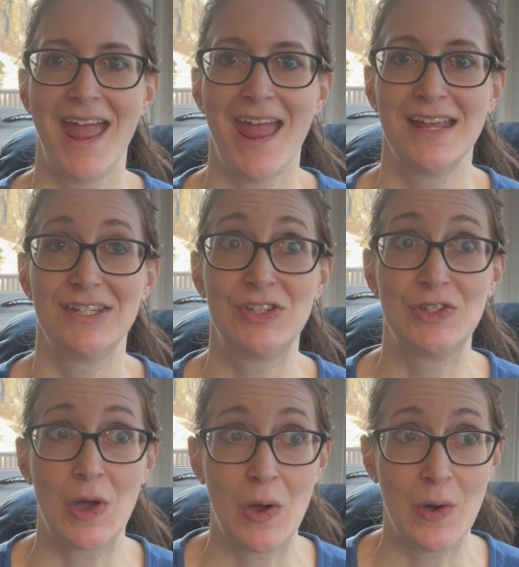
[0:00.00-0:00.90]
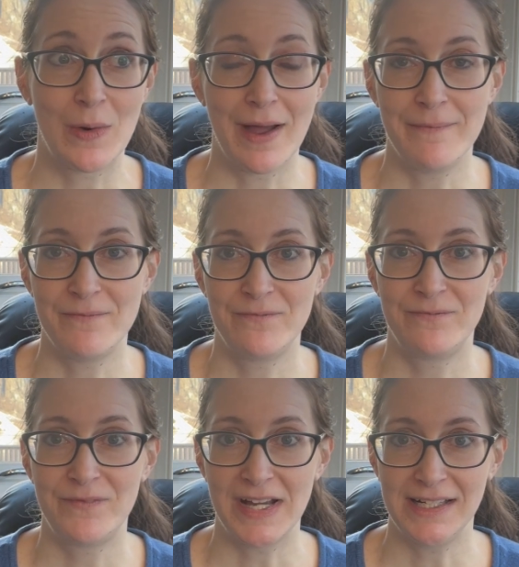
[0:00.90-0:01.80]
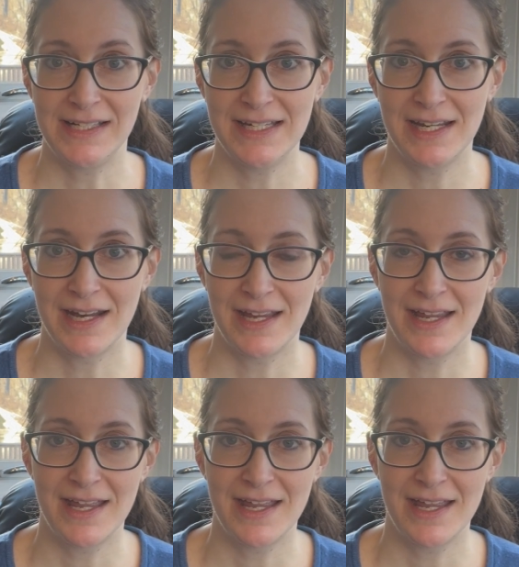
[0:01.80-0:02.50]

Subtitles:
So I'm finally gonna